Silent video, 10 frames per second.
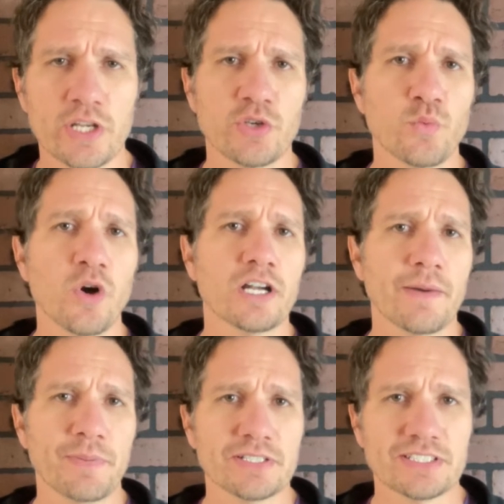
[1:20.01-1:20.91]
When you
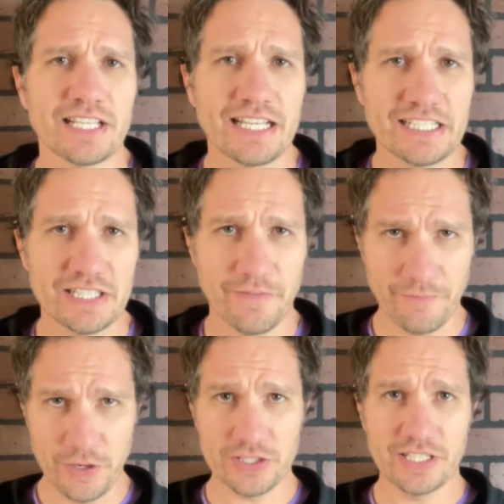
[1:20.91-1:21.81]
walk up on stage,
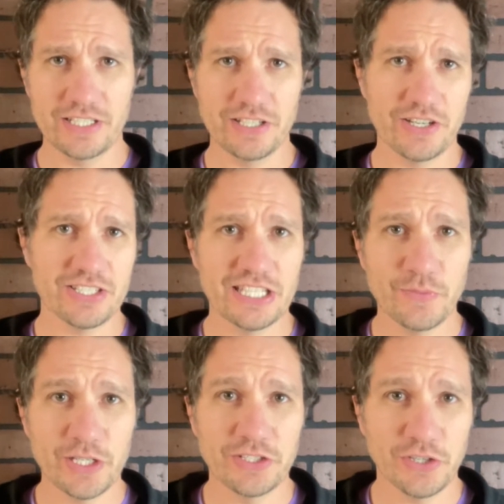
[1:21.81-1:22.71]
the first thing you're gonna
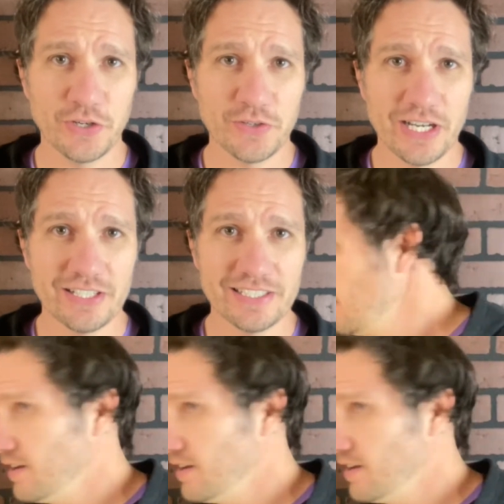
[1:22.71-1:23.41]
see when you turn around